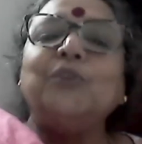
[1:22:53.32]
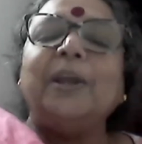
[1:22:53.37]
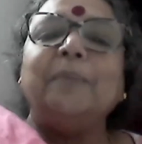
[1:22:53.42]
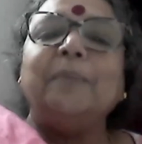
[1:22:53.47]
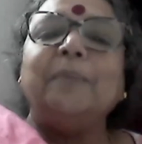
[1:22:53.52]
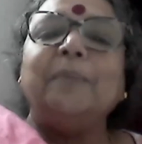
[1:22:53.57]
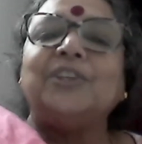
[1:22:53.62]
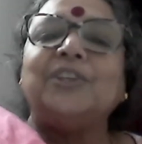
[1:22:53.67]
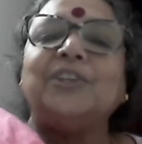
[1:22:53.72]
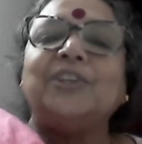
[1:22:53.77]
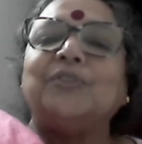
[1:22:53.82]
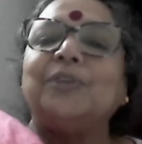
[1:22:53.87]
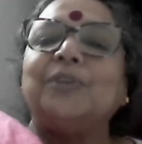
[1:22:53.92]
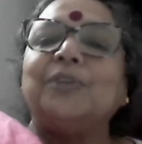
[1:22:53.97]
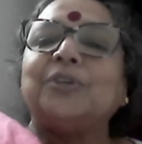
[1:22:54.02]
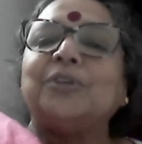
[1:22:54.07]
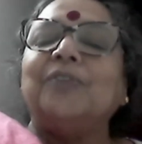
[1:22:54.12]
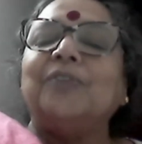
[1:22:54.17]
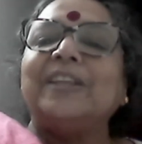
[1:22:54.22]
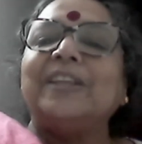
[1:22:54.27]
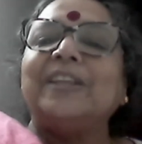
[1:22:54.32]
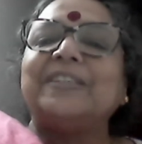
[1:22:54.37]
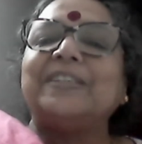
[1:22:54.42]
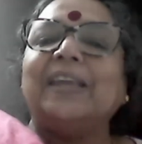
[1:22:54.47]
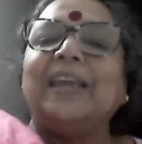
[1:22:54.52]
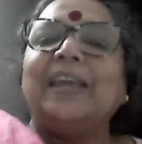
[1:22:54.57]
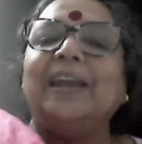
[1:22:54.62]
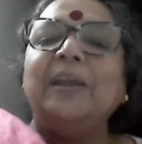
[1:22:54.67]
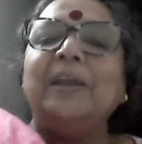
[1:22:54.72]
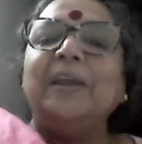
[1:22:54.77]
Thank you very much,
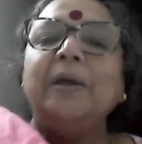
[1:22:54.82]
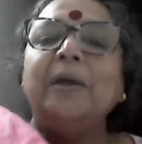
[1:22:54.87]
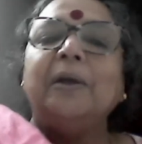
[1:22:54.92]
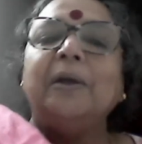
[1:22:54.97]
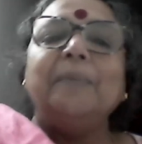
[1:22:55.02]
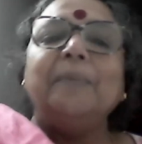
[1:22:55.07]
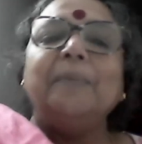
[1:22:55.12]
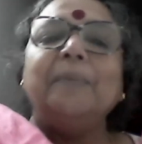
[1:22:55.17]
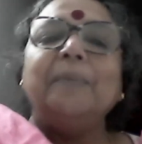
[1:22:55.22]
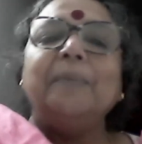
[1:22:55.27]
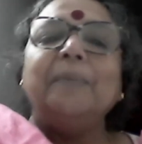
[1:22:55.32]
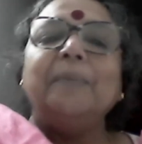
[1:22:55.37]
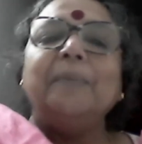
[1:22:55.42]
Vishnu, once again.